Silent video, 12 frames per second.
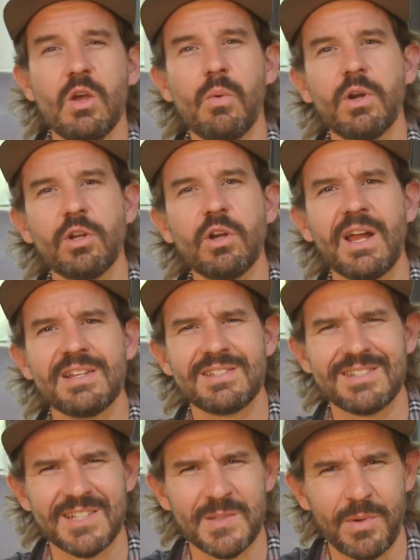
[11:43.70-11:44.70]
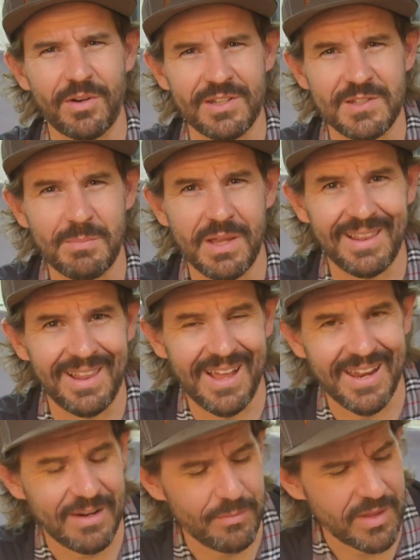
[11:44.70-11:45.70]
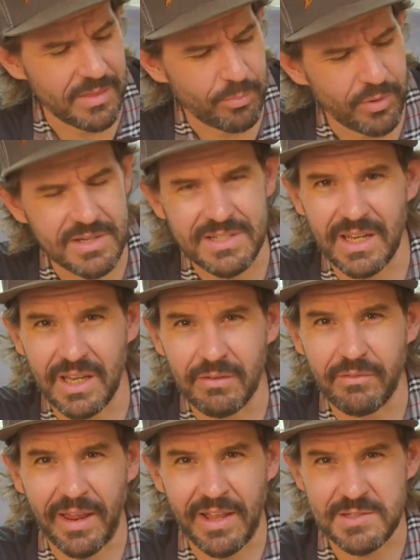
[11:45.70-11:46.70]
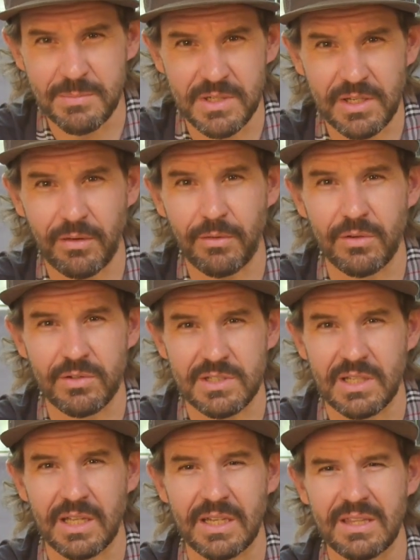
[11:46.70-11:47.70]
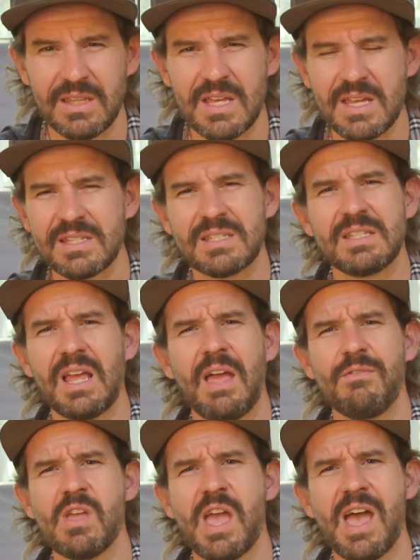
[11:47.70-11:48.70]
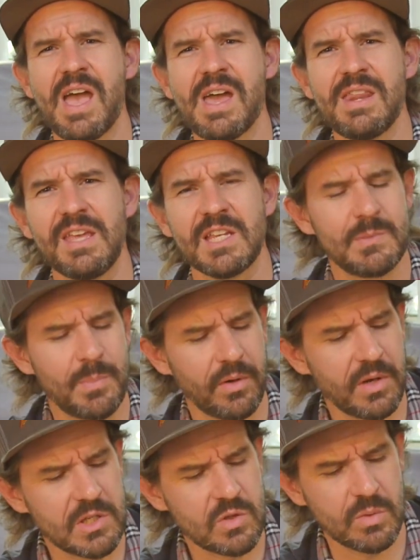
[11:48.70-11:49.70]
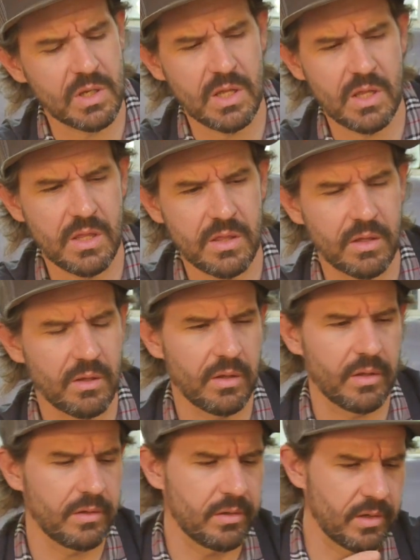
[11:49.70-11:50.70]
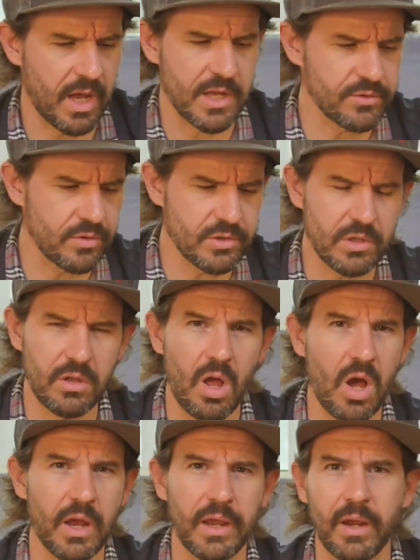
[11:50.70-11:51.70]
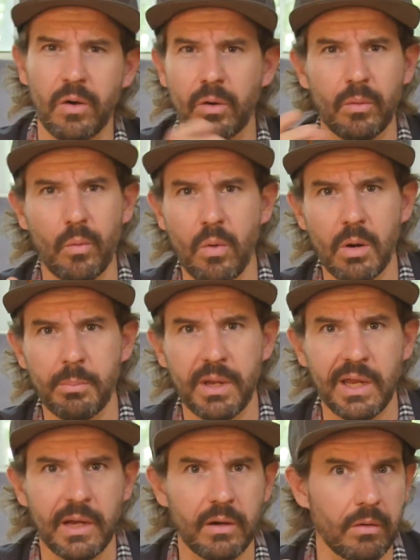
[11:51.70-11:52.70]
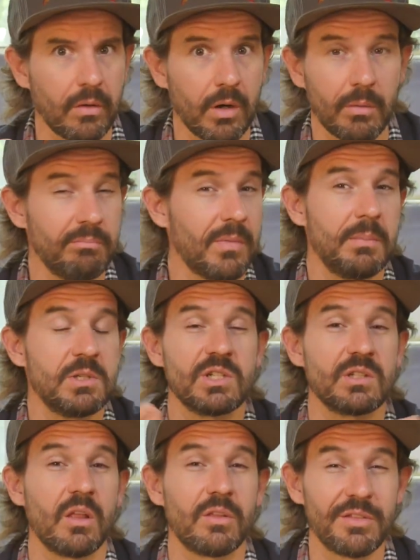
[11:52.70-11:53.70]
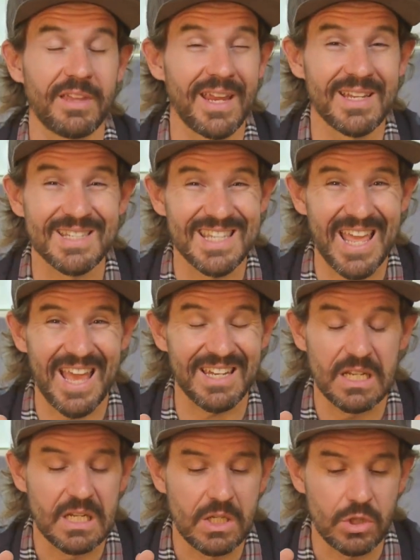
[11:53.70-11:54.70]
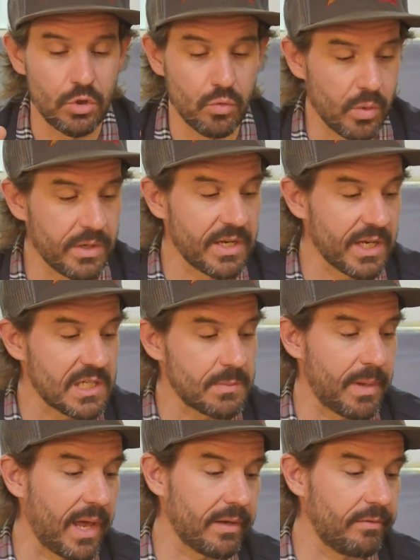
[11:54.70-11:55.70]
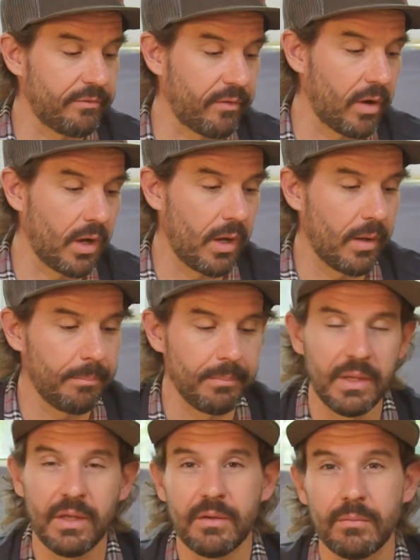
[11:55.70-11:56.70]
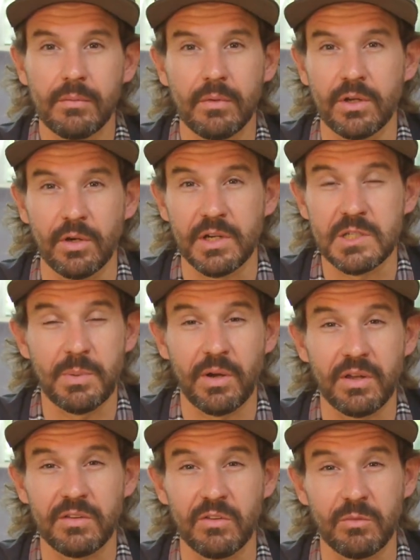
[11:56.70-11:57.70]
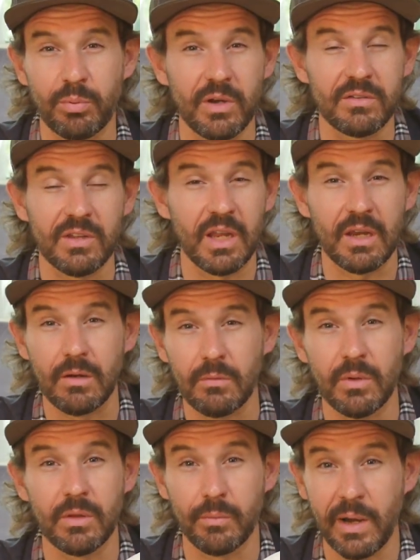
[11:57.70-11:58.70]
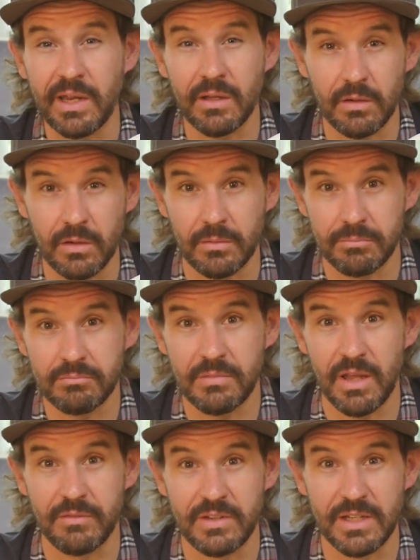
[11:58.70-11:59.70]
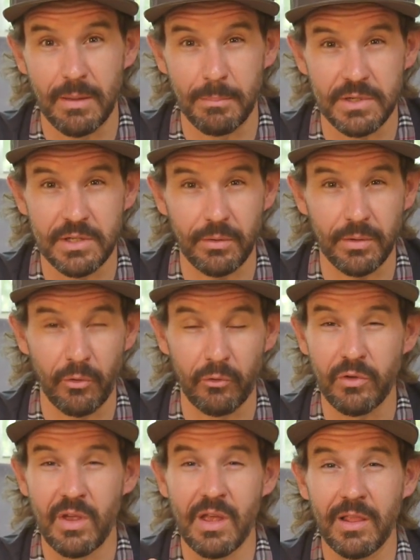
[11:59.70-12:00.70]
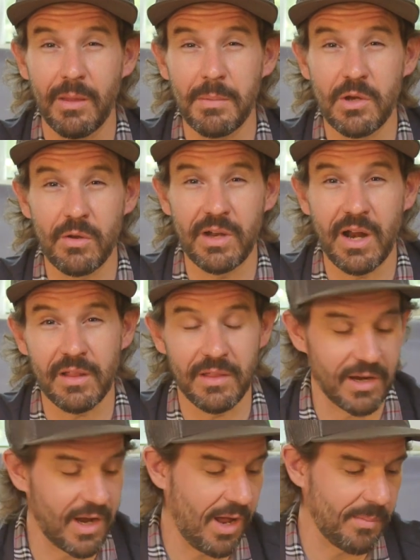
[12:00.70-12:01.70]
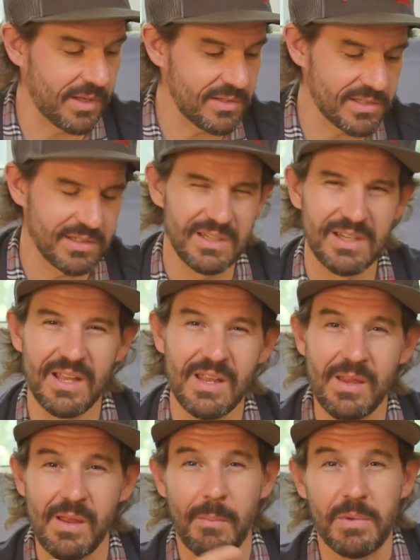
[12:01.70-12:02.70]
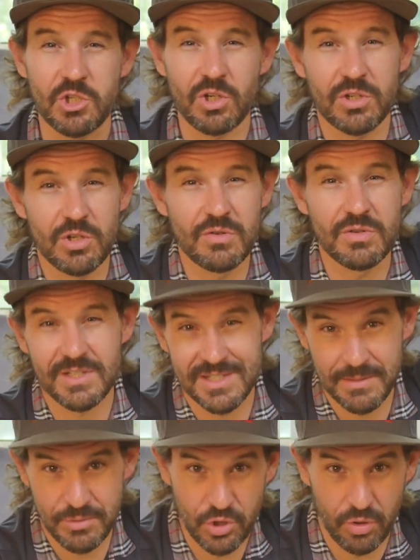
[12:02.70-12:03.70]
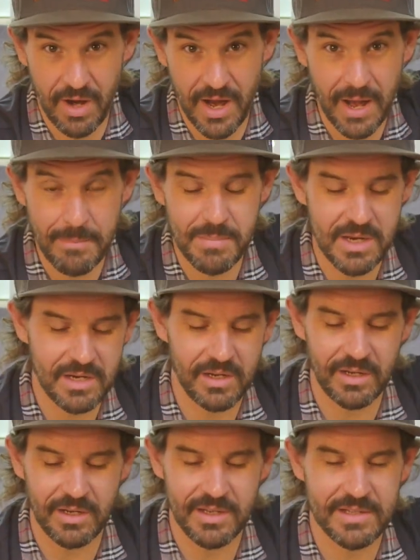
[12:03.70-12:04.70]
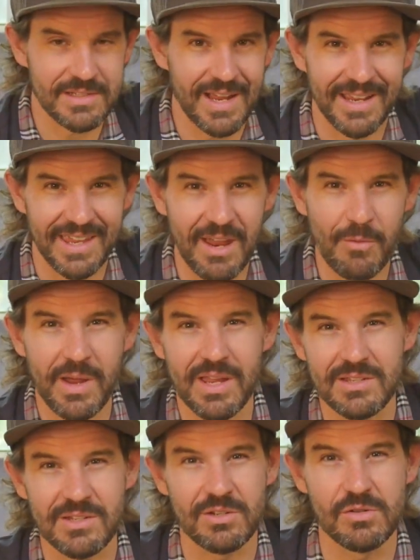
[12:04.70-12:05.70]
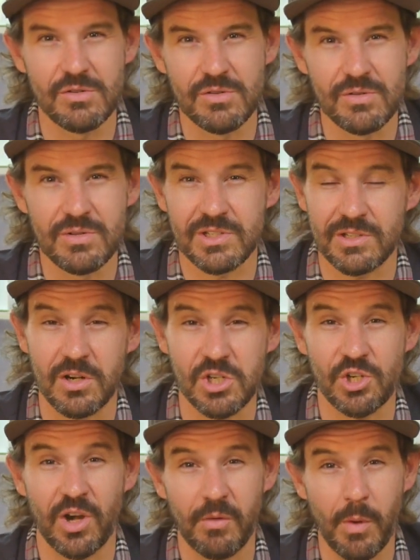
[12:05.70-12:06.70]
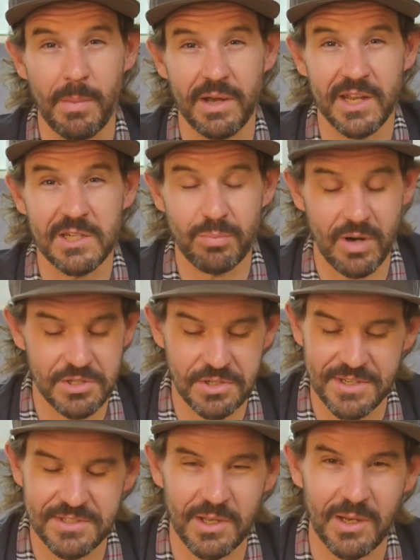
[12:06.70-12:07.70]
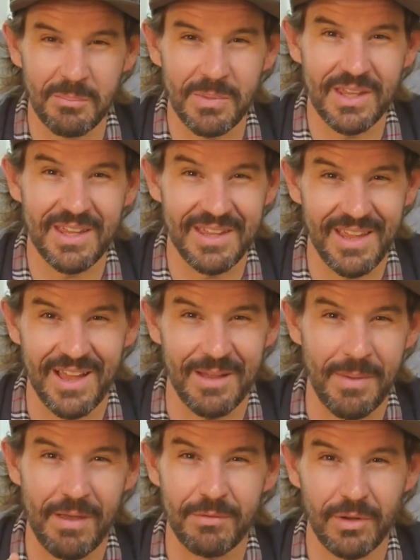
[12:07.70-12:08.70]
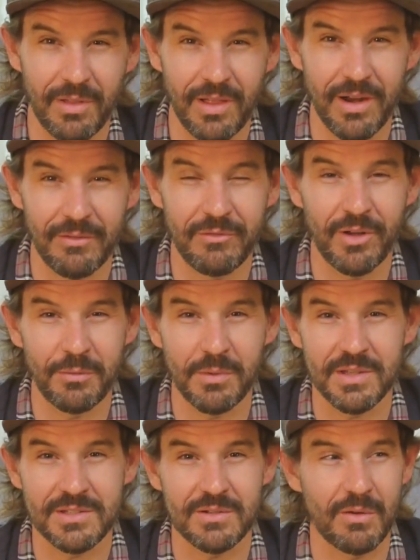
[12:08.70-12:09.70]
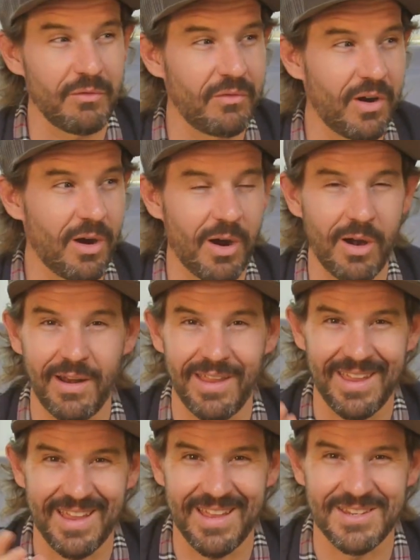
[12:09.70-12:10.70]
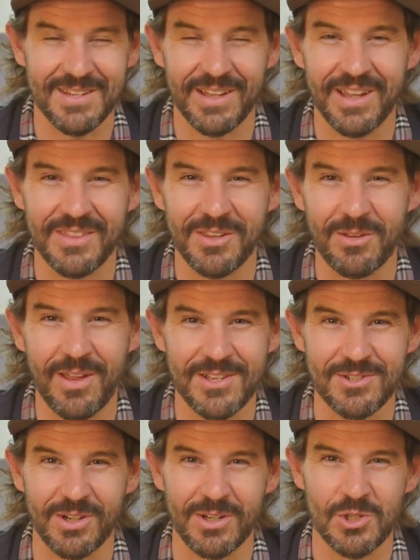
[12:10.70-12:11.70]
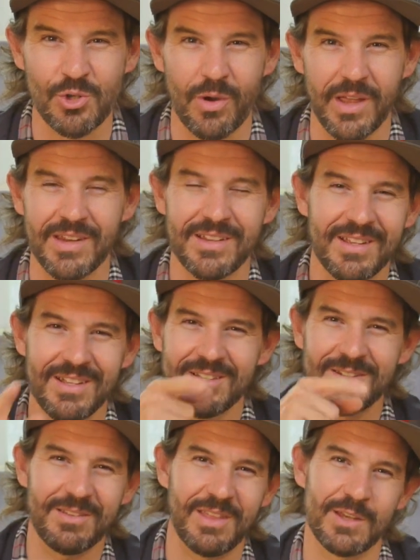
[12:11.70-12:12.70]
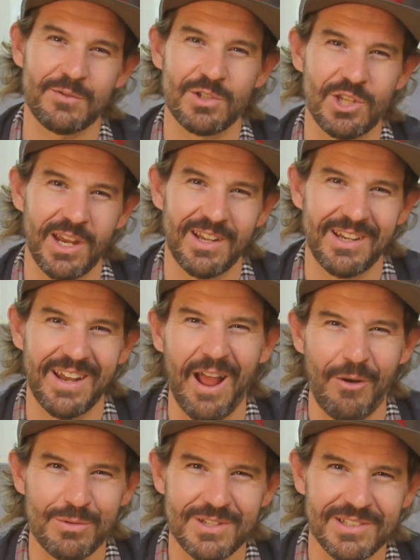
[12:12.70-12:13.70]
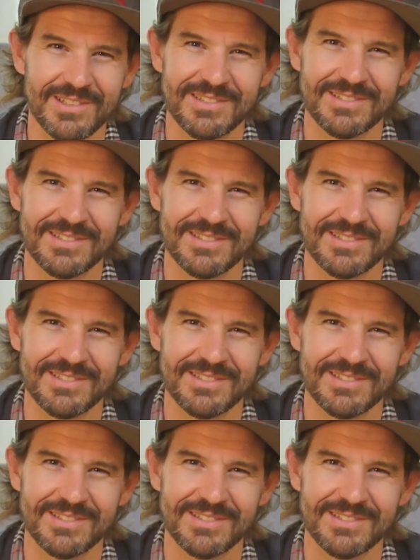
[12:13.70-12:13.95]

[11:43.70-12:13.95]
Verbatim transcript: But what are your guys' experience been like with printing advanced materials like this? Have you had experience with nozzles clogging or warping or maybe just other things that you wouldn't expect from your experiences printing with regular FDM materials? Let me know down in the comments. Be sure to subscribe because I can't wait to start sharing what my next project is gonna be. I'm having a lot of fun with it so far and uh, I think you guys are gonna enjoy it. Thanks for checking it out.